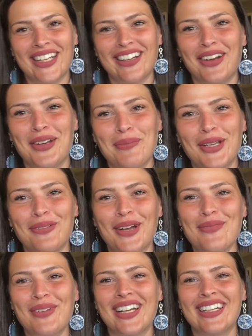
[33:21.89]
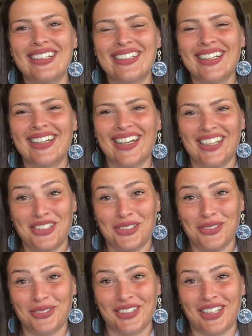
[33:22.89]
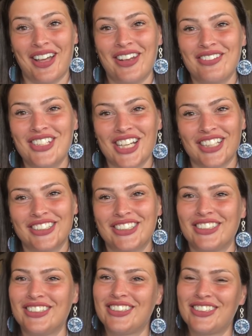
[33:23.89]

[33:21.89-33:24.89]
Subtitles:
not in a mean way, but I do a lot of gestures.